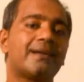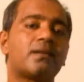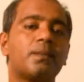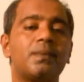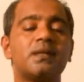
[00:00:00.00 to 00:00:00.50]

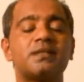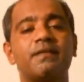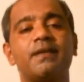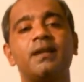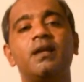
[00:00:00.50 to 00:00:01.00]

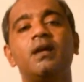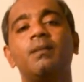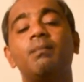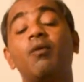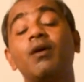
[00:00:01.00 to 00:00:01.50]
777,
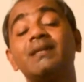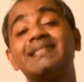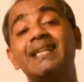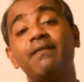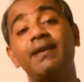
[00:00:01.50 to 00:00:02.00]
Boeing
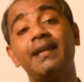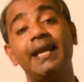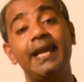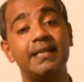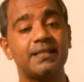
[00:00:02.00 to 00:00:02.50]

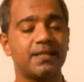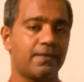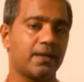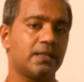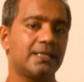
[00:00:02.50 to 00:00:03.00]

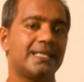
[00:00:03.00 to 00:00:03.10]
787.